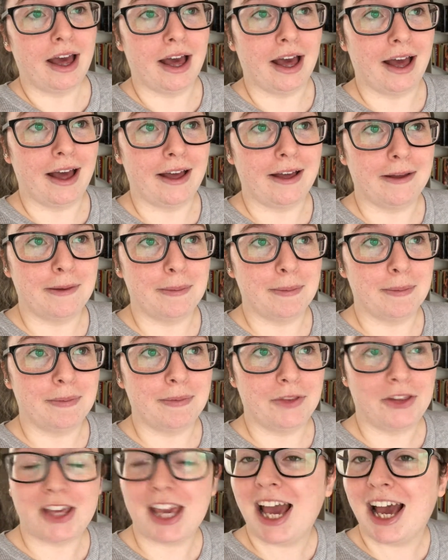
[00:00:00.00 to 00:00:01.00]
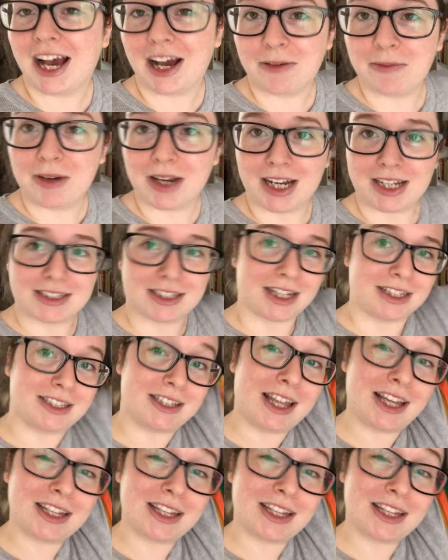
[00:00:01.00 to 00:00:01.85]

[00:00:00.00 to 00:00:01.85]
yeah, I'm really excited.